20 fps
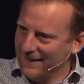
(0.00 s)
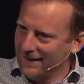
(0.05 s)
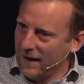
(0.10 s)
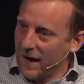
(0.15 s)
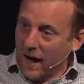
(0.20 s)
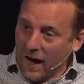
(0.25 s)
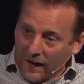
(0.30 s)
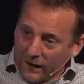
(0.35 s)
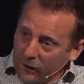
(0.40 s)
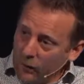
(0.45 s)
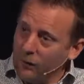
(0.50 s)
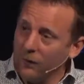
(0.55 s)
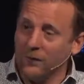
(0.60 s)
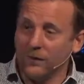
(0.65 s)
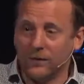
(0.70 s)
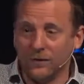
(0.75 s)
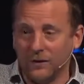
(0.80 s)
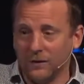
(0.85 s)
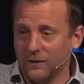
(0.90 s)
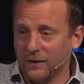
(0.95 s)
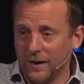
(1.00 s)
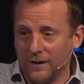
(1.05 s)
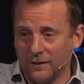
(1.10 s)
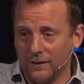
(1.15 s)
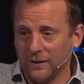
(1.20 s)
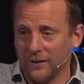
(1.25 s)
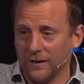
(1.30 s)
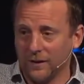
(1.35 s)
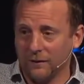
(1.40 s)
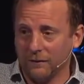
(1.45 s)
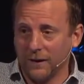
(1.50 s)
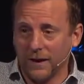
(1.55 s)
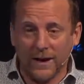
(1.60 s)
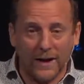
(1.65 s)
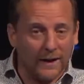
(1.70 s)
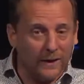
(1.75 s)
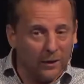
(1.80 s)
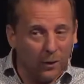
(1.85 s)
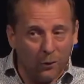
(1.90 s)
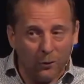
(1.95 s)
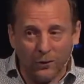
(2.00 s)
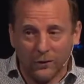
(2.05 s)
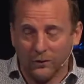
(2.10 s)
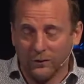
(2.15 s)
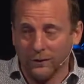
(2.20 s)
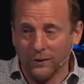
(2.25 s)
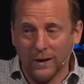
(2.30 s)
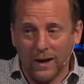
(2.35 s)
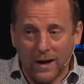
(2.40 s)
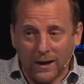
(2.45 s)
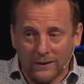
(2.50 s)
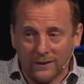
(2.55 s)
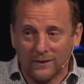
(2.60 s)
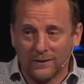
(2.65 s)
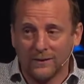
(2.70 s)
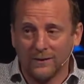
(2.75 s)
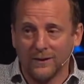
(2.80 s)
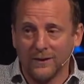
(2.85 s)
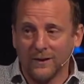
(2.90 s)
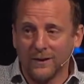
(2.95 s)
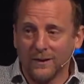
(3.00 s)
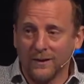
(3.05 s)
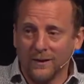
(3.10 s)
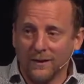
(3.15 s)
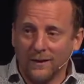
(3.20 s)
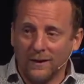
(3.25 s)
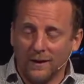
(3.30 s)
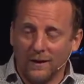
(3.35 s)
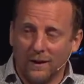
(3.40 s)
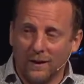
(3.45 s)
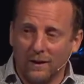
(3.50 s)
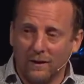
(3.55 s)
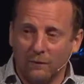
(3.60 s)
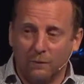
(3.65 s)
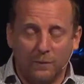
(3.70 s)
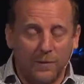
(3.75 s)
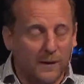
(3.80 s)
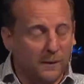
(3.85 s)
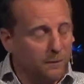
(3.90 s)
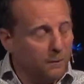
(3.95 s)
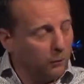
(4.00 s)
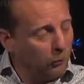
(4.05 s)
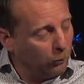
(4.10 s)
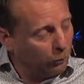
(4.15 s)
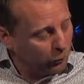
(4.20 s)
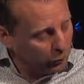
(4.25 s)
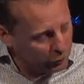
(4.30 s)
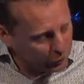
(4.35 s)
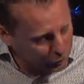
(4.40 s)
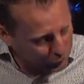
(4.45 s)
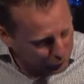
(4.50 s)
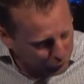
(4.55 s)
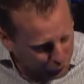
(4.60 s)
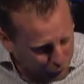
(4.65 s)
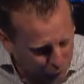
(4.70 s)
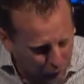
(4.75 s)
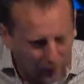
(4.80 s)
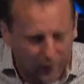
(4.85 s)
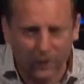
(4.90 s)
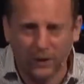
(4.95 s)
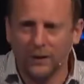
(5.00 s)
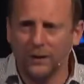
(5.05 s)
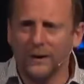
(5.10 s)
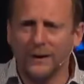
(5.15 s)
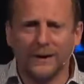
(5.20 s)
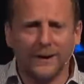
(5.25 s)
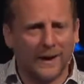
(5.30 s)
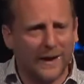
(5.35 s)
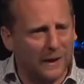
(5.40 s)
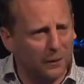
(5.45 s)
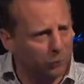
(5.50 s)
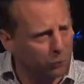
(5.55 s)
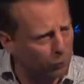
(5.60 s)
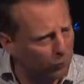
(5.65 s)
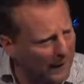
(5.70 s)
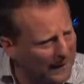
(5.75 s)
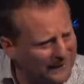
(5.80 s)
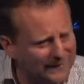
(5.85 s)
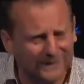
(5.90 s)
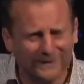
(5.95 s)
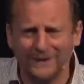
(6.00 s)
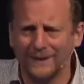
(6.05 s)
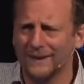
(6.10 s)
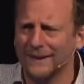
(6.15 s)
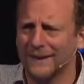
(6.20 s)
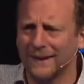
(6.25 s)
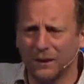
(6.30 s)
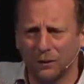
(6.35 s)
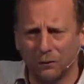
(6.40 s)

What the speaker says: I know this is sensitive, and I know there's lots of people struggling and wrestling